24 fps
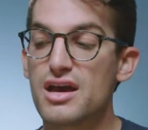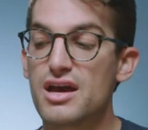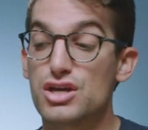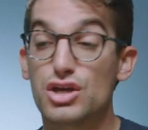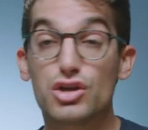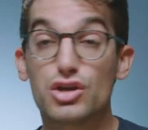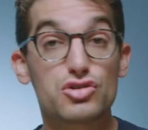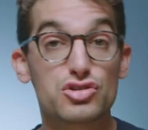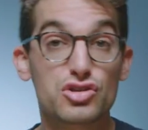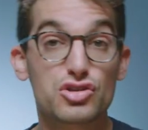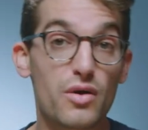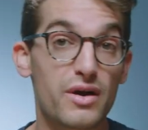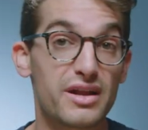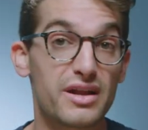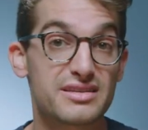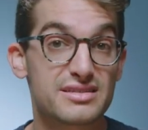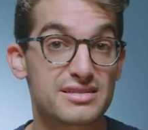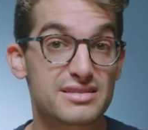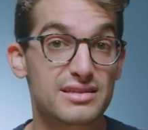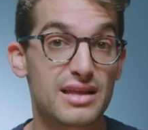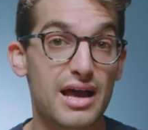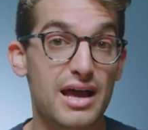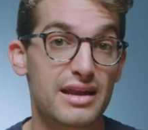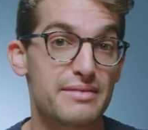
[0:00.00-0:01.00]
you can just go ahead and
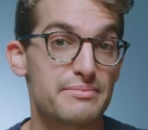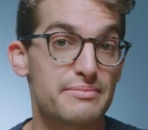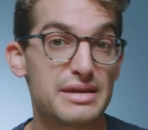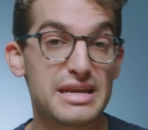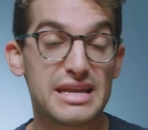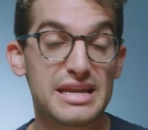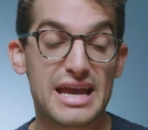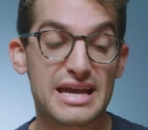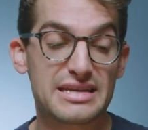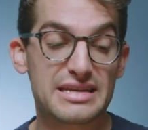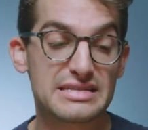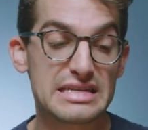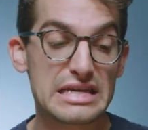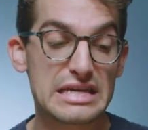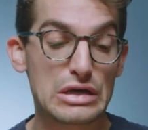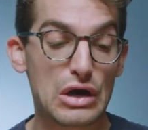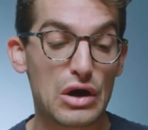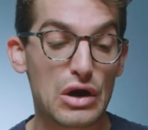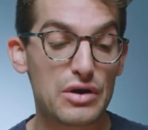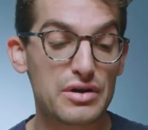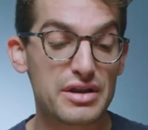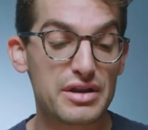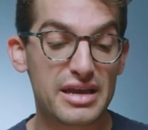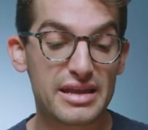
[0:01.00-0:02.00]
slide a mini SD
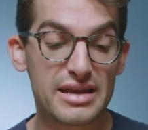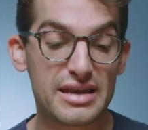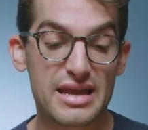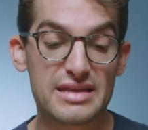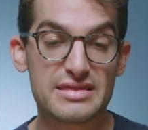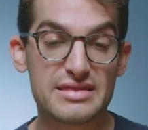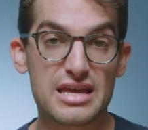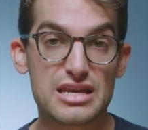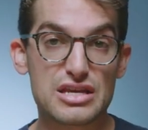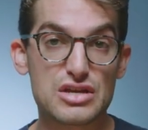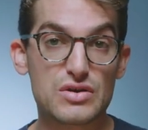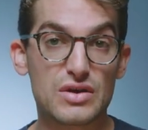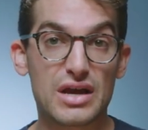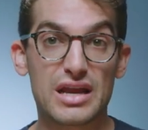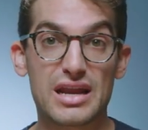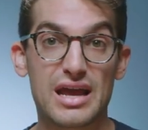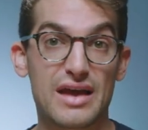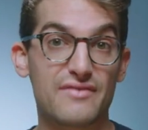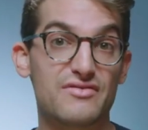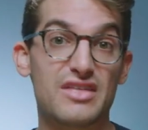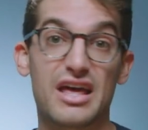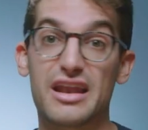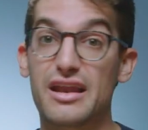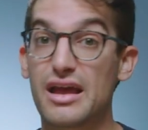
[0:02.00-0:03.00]
card in and then you kind of
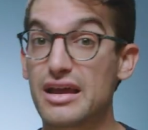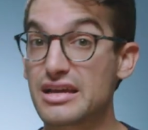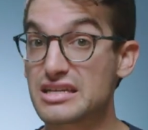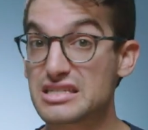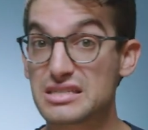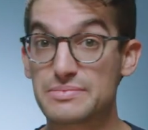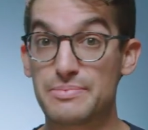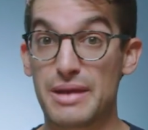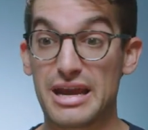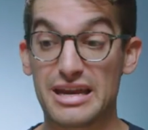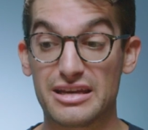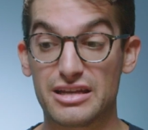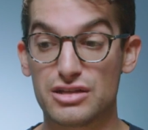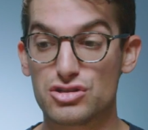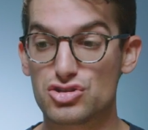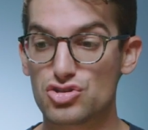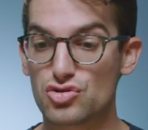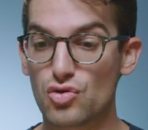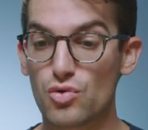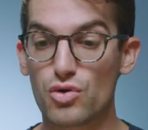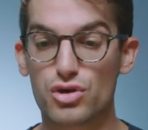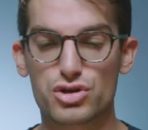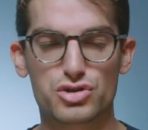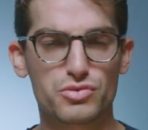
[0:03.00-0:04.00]
have that expanded
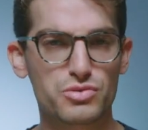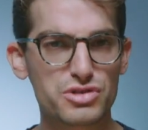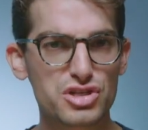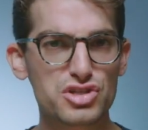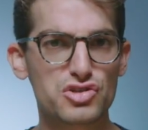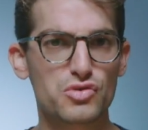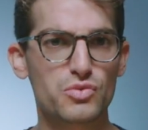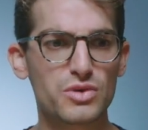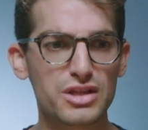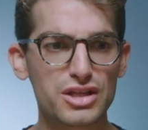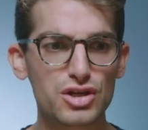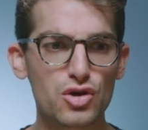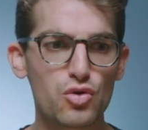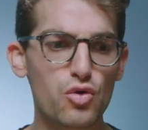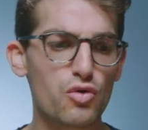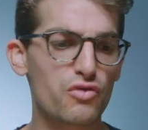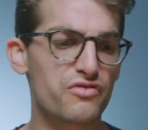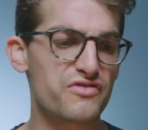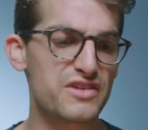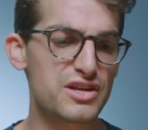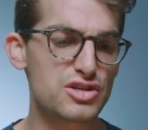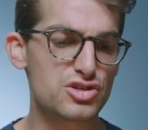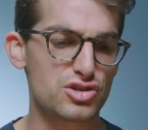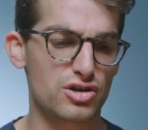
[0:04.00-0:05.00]
storage, which is a really cool
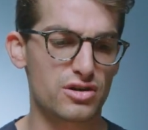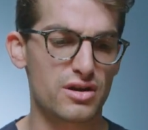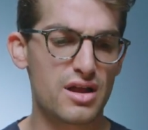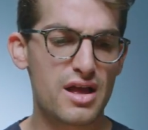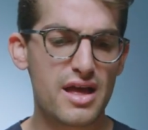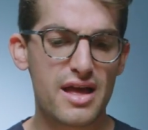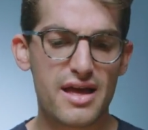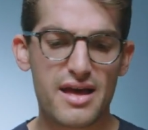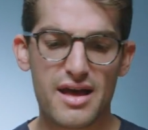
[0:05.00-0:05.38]
feature.